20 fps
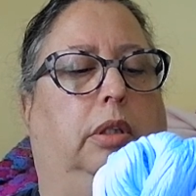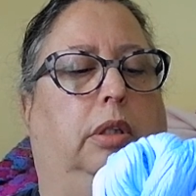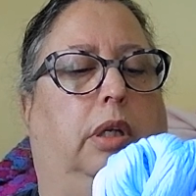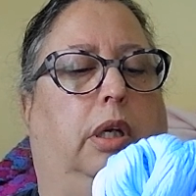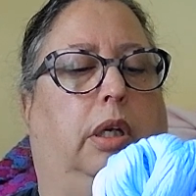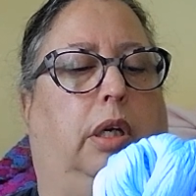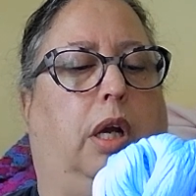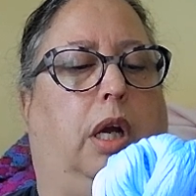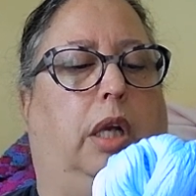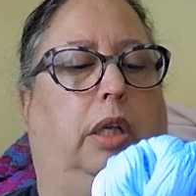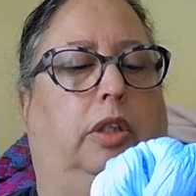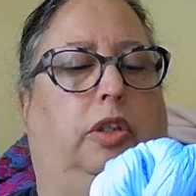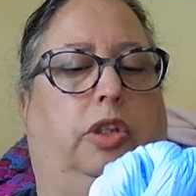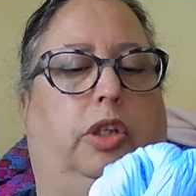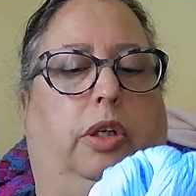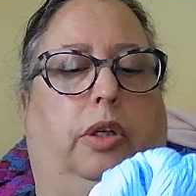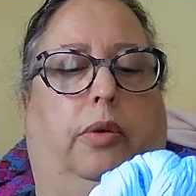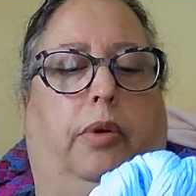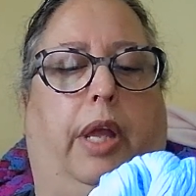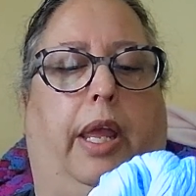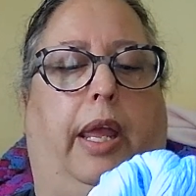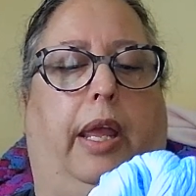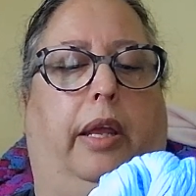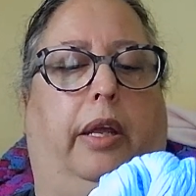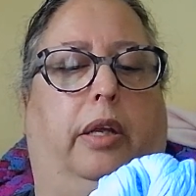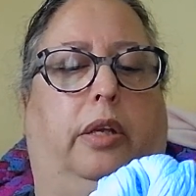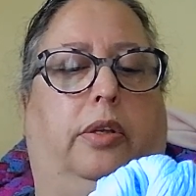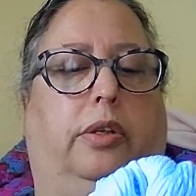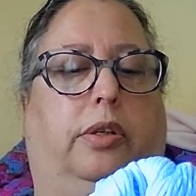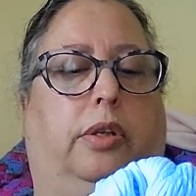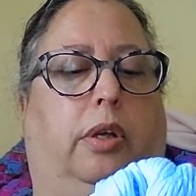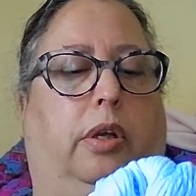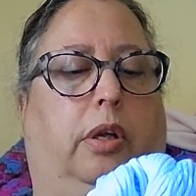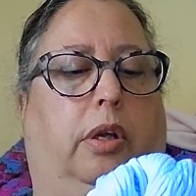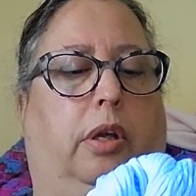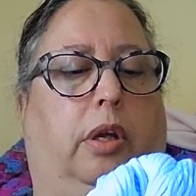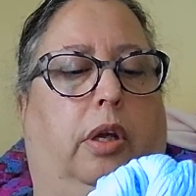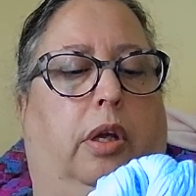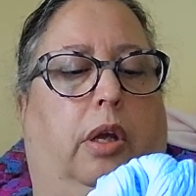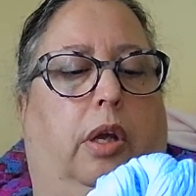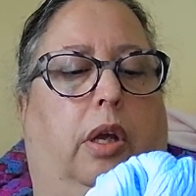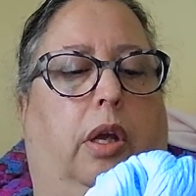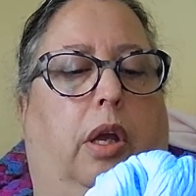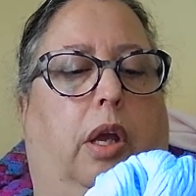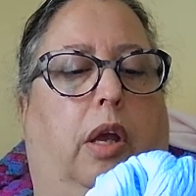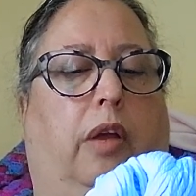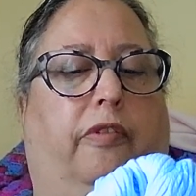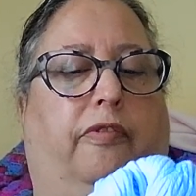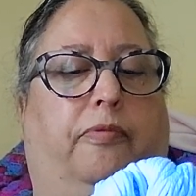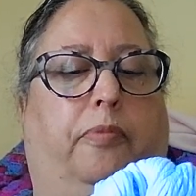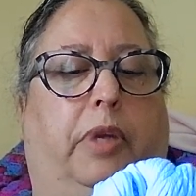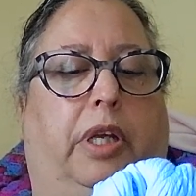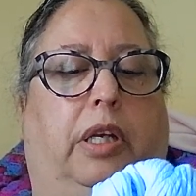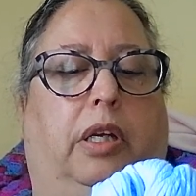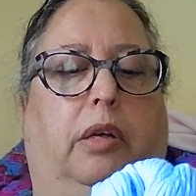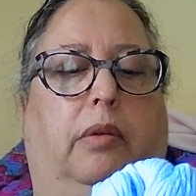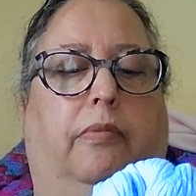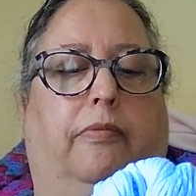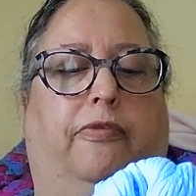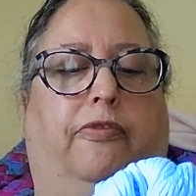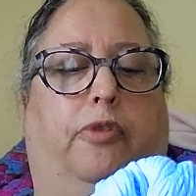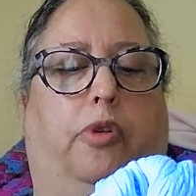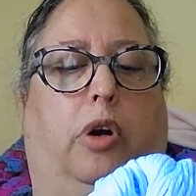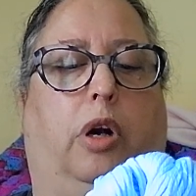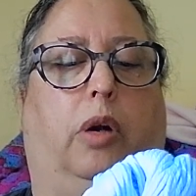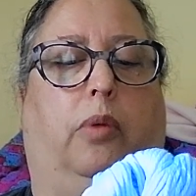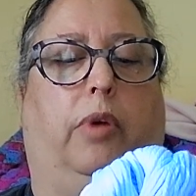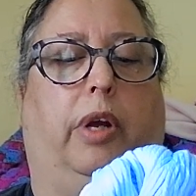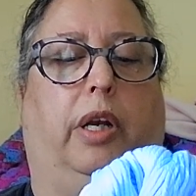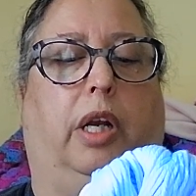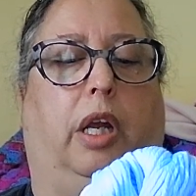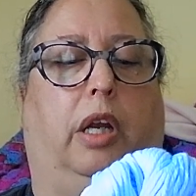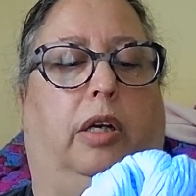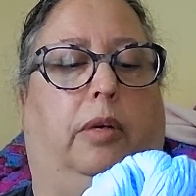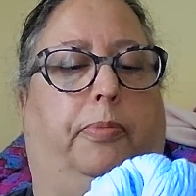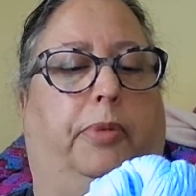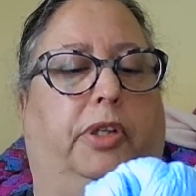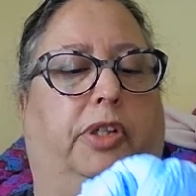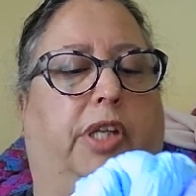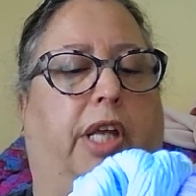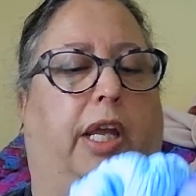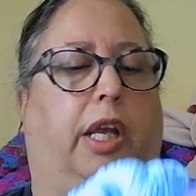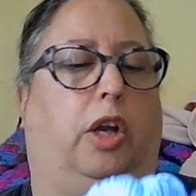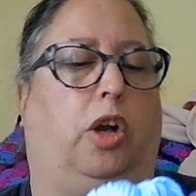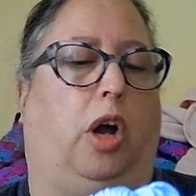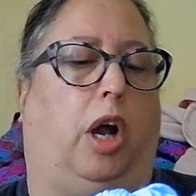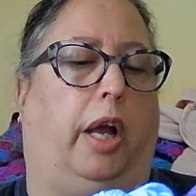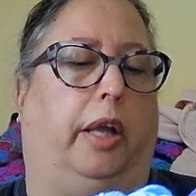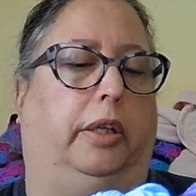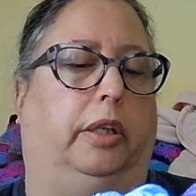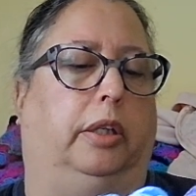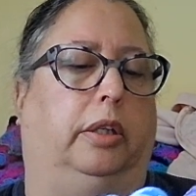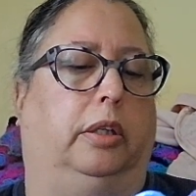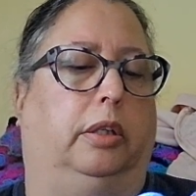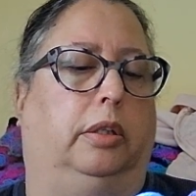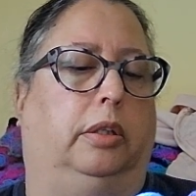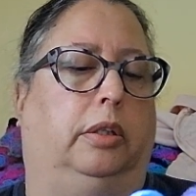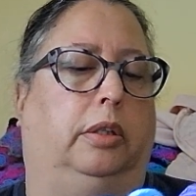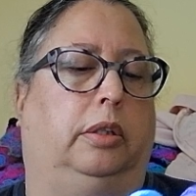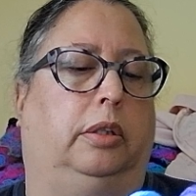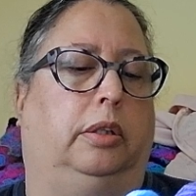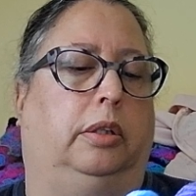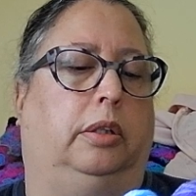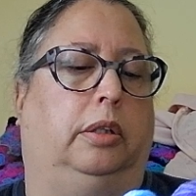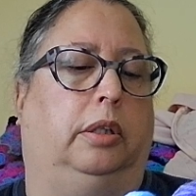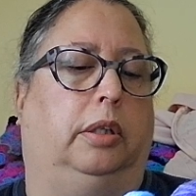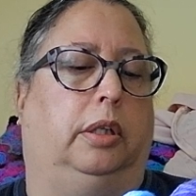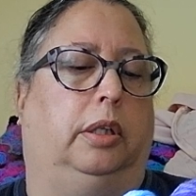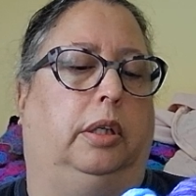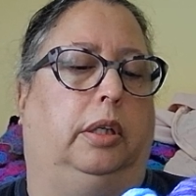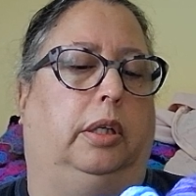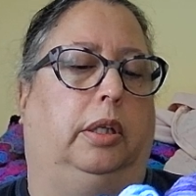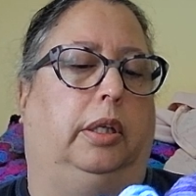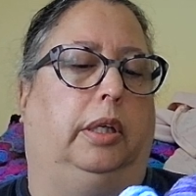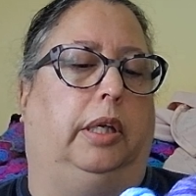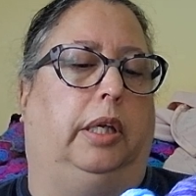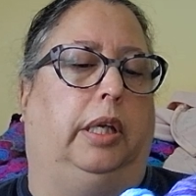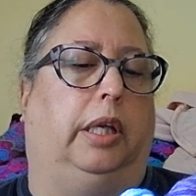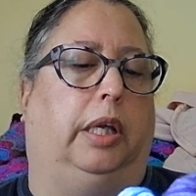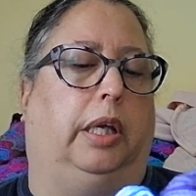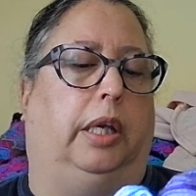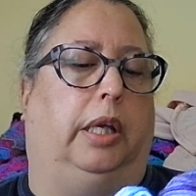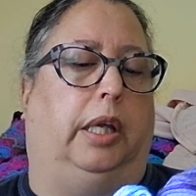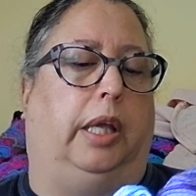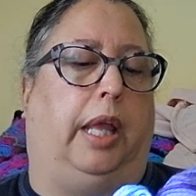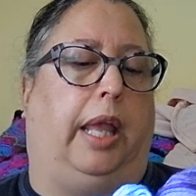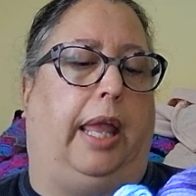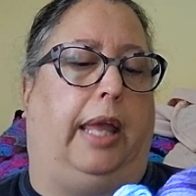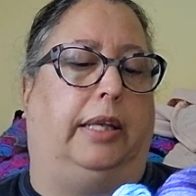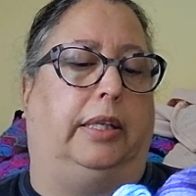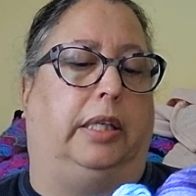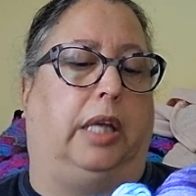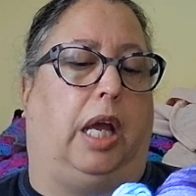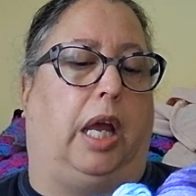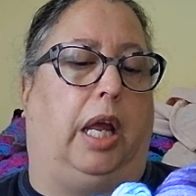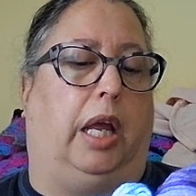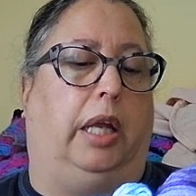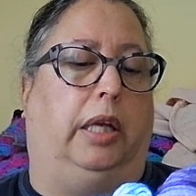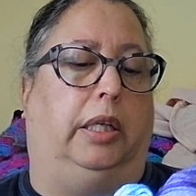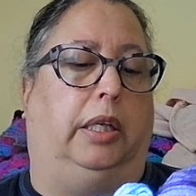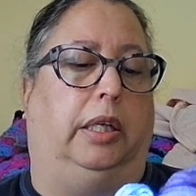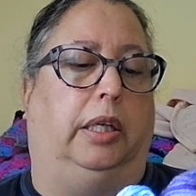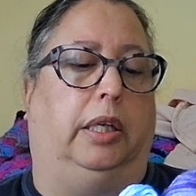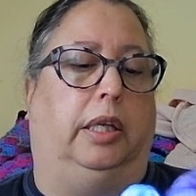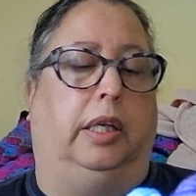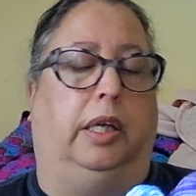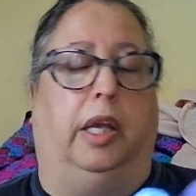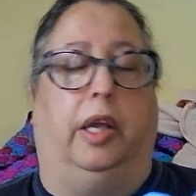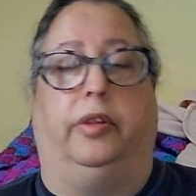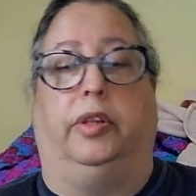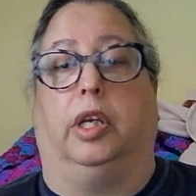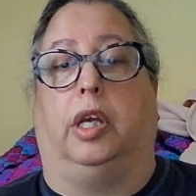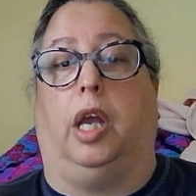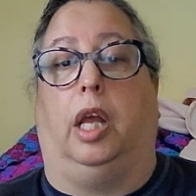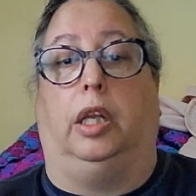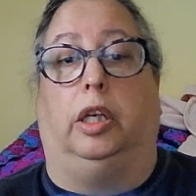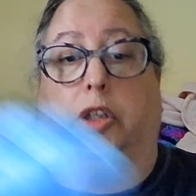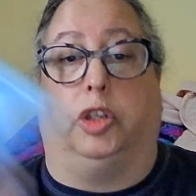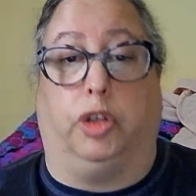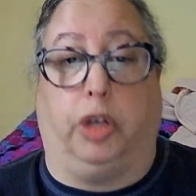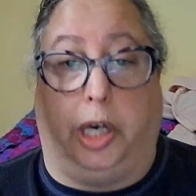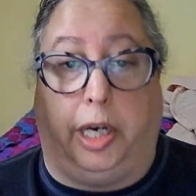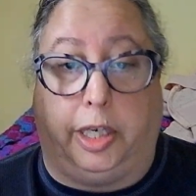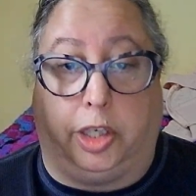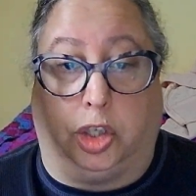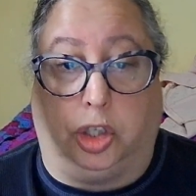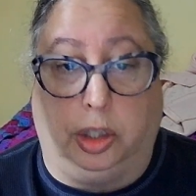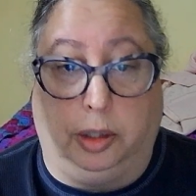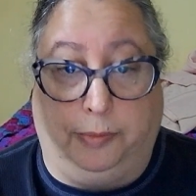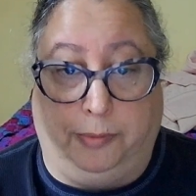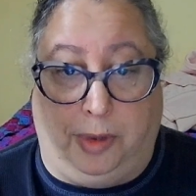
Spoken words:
I got 2 hanks of medium for 100% cotton and hand dyed in the color Trish.